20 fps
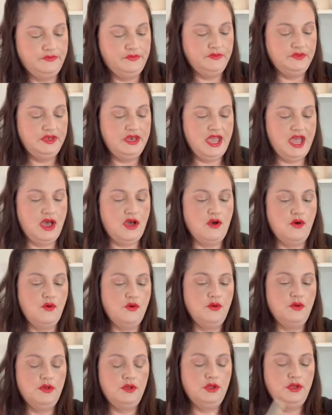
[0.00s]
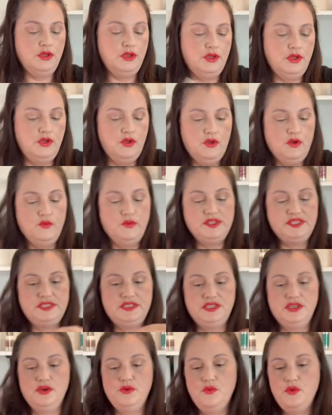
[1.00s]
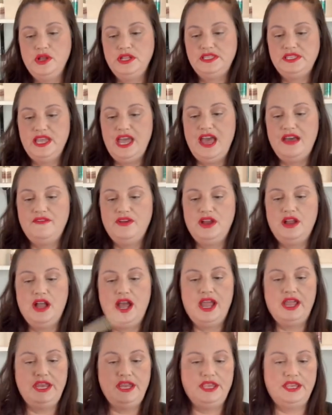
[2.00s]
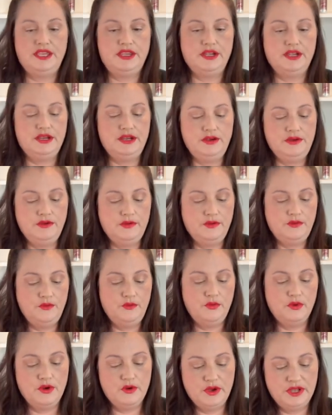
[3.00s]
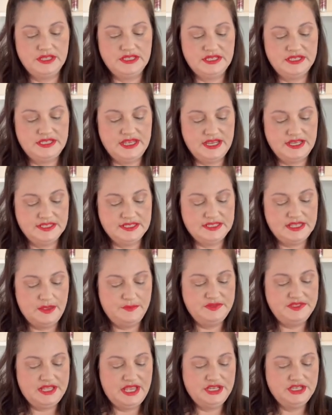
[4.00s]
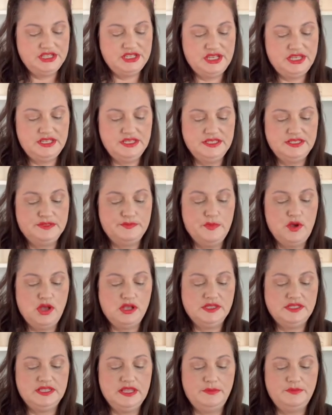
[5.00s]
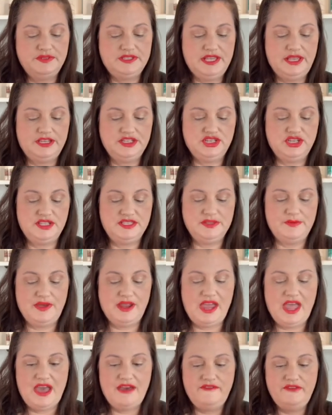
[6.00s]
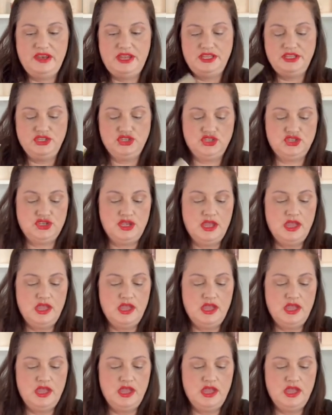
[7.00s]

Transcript: Now, we still want to have our guide here. We're going to take subsections, small subsections, about 1/2 inch.